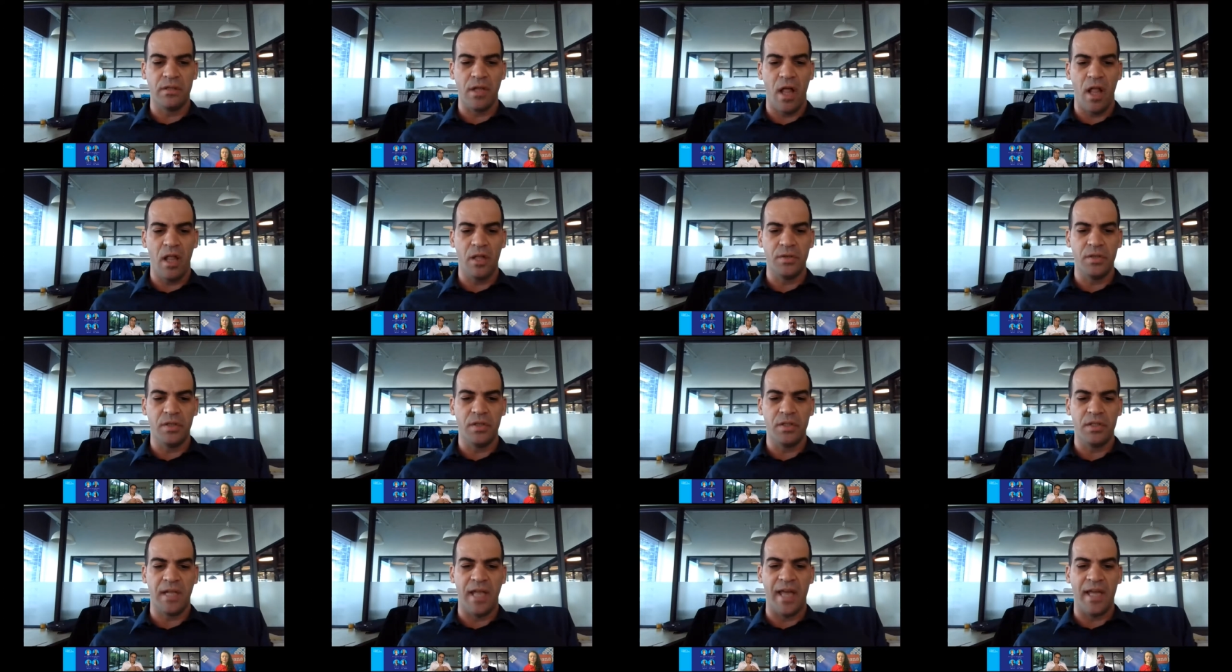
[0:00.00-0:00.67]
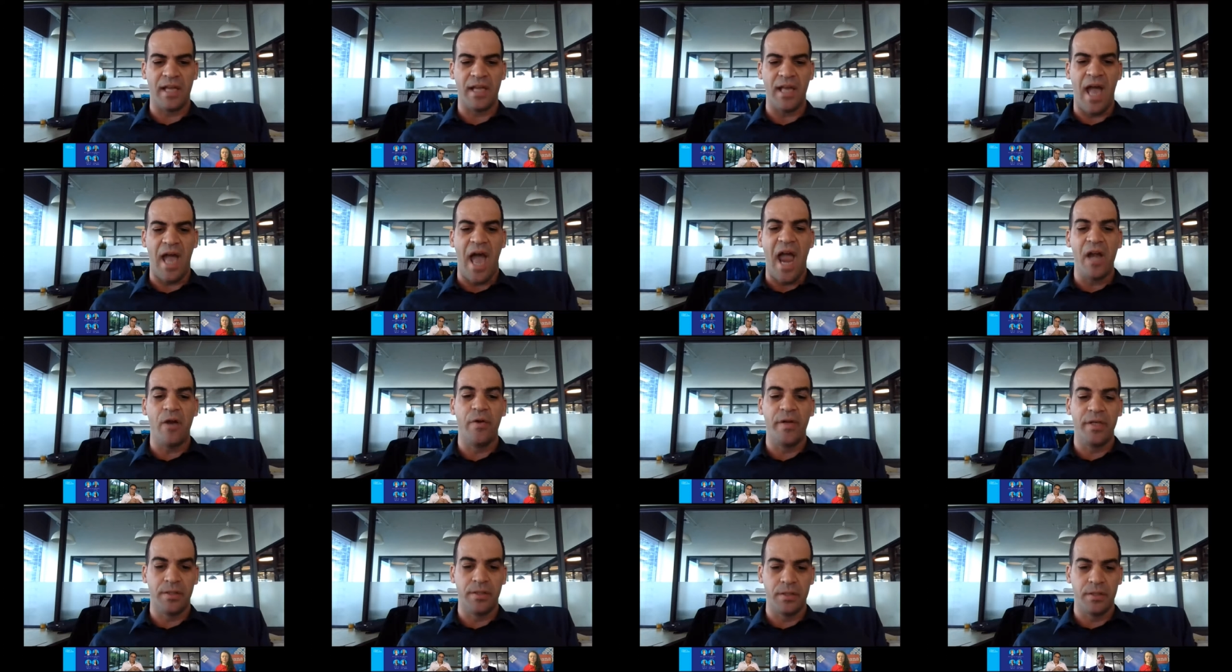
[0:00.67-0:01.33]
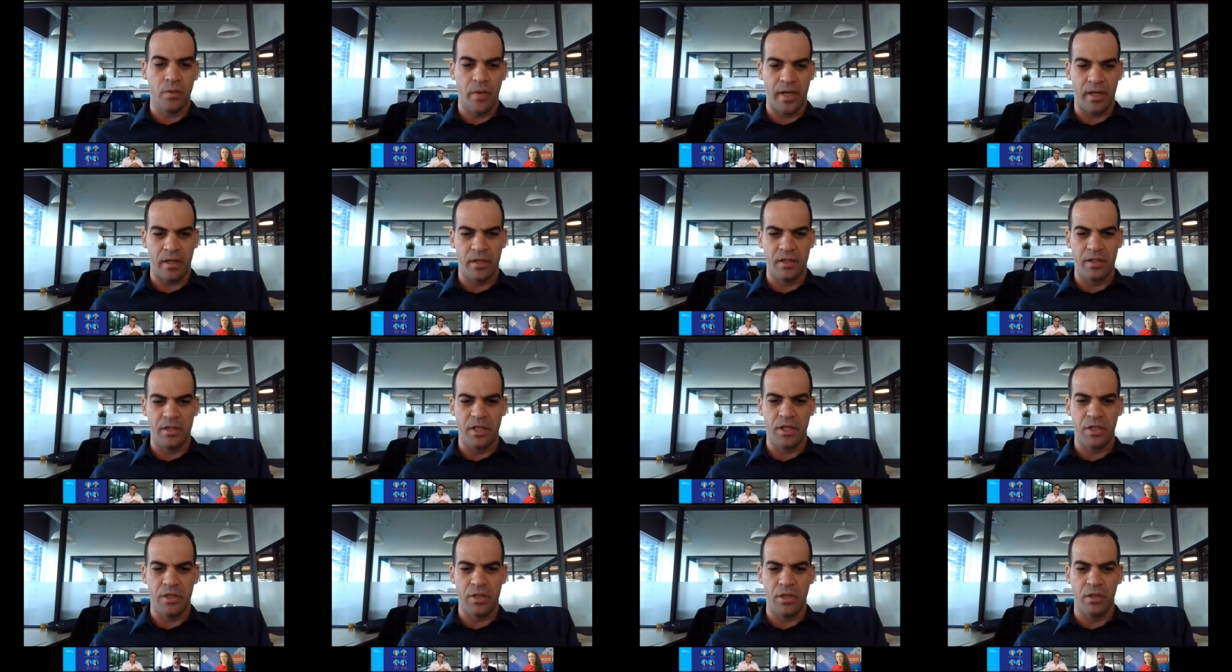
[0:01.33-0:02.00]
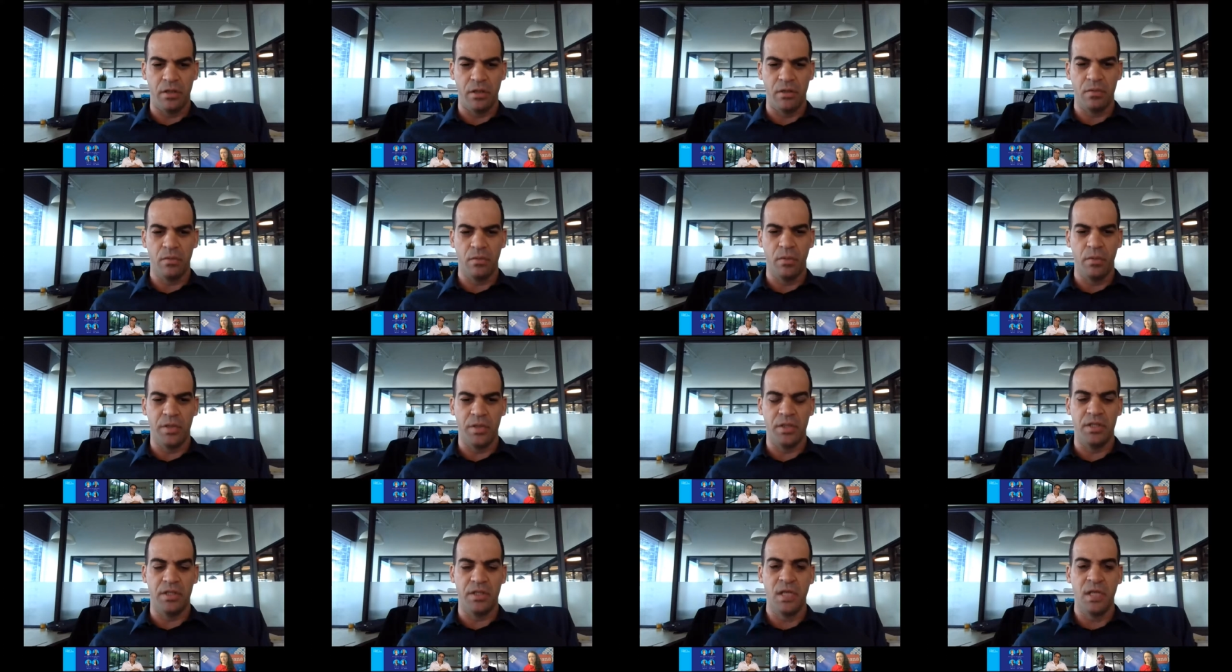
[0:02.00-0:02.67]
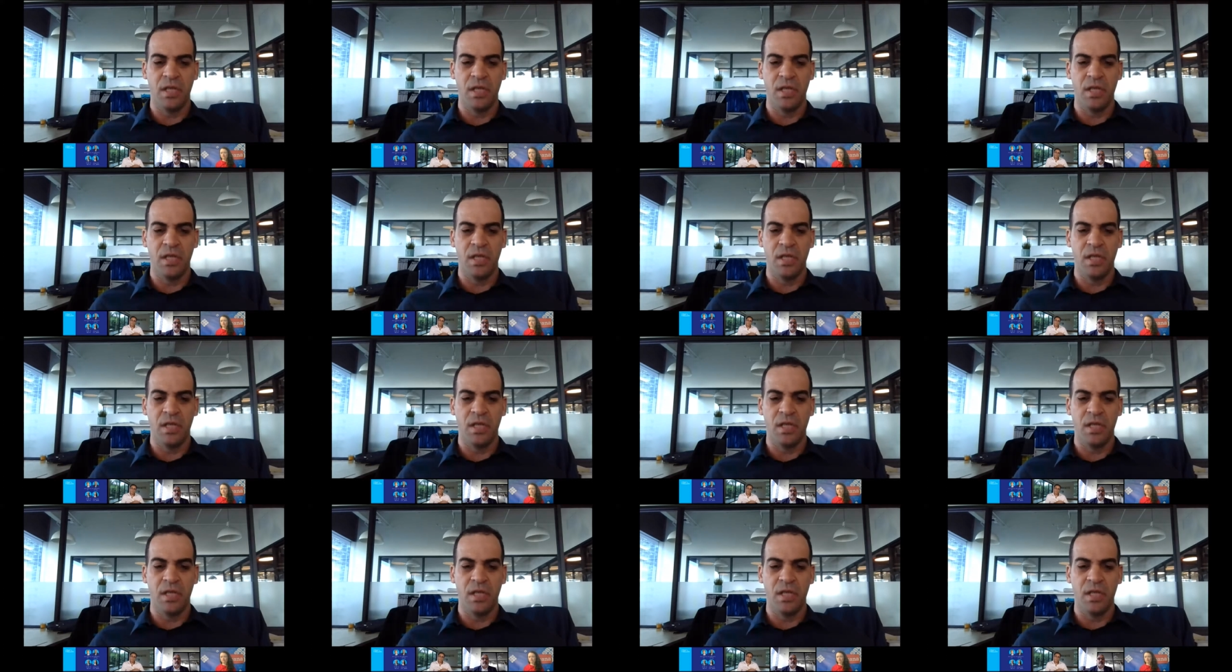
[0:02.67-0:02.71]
technology like iris recognition, which